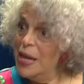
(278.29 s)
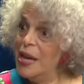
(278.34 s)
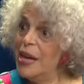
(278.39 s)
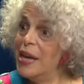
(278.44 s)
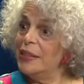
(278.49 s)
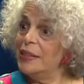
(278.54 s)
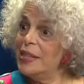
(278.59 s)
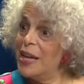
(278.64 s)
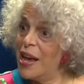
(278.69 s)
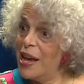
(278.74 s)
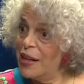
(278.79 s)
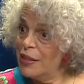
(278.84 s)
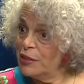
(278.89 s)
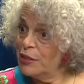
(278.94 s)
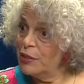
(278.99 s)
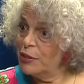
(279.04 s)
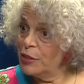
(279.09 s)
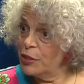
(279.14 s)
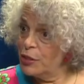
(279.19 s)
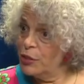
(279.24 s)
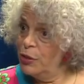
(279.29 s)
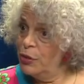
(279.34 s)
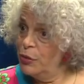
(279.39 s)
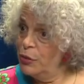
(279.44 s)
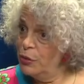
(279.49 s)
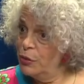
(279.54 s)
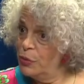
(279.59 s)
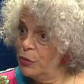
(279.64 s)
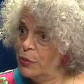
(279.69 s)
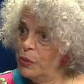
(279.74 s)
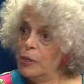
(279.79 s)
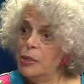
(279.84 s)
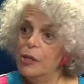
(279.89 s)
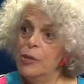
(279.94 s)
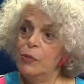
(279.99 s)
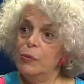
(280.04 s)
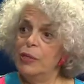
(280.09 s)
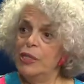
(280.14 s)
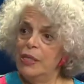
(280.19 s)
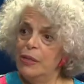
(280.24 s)
at Catholic U
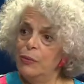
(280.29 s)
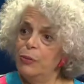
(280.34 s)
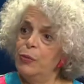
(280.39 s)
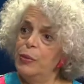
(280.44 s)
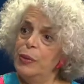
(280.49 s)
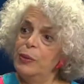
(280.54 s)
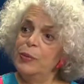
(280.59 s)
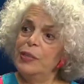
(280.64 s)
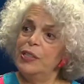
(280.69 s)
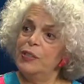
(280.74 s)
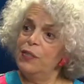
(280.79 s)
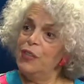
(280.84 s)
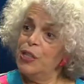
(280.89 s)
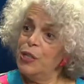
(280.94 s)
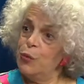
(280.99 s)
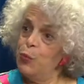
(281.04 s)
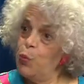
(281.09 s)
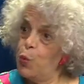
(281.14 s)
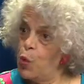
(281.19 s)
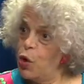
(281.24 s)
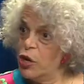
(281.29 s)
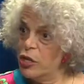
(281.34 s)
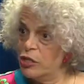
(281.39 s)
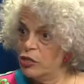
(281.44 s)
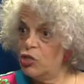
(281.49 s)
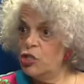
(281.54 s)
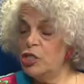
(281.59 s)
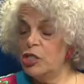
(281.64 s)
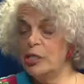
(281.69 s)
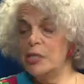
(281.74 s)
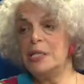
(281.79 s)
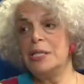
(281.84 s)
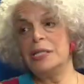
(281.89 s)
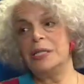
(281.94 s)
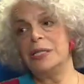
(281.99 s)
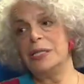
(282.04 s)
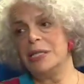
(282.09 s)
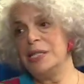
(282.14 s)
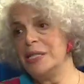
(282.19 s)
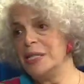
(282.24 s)
when I, we were living in
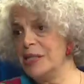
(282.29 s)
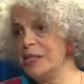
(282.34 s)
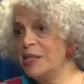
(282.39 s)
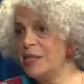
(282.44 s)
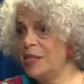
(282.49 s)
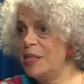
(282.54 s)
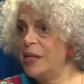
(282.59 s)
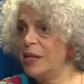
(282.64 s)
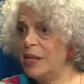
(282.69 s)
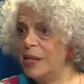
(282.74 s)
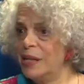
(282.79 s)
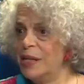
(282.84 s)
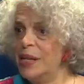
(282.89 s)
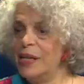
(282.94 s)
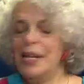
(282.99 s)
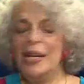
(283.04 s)
Washington, D.C.